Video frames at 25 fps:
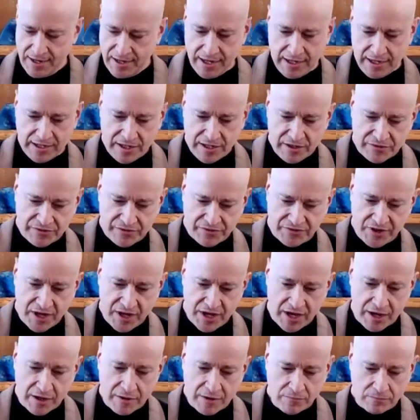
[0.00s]
And he is
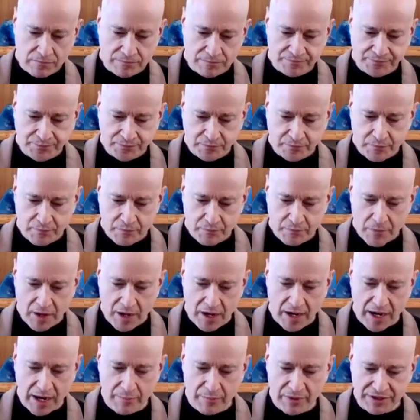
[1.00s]
saying,
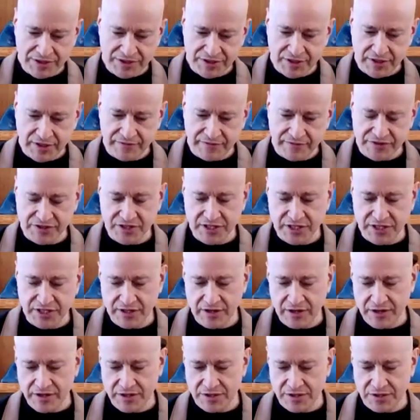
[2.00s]
I must have
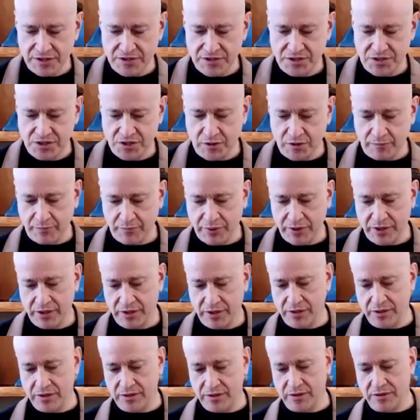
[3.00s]
seen this ship
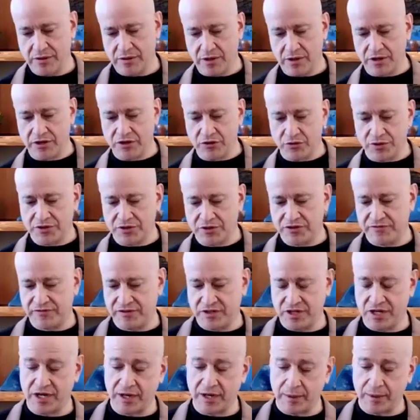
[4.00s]
hundreds of
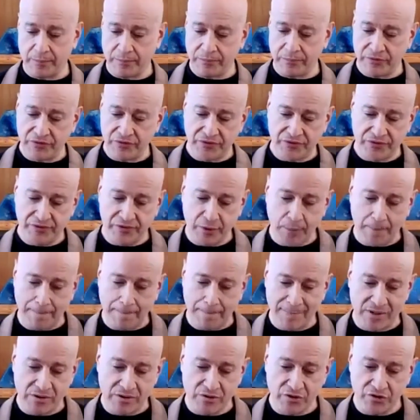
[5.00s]
times
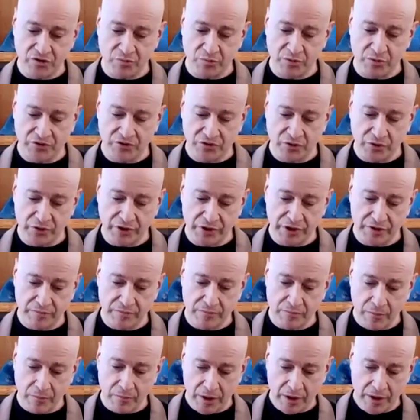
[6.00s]
in the
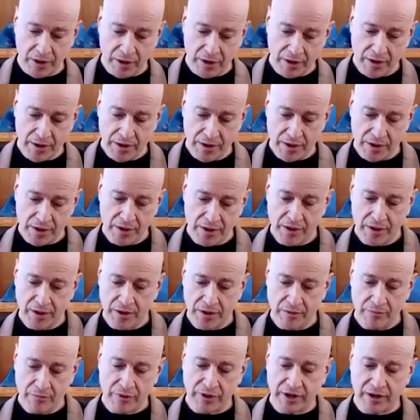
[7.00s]
Smithsonian,
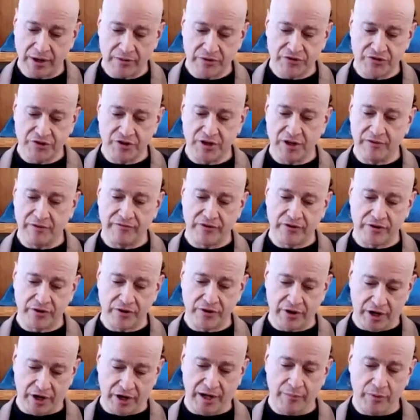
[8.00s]
but I was
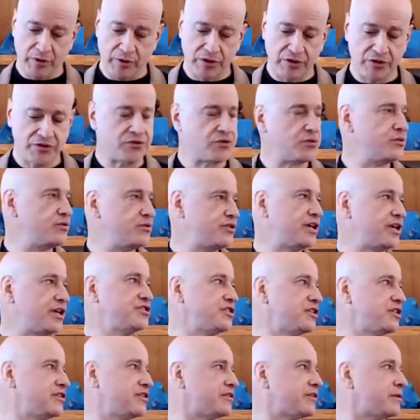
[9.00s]
never able to
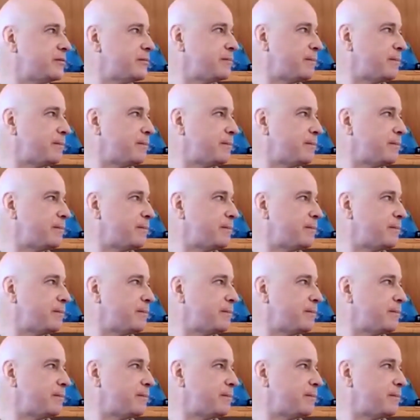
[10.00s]
touch it.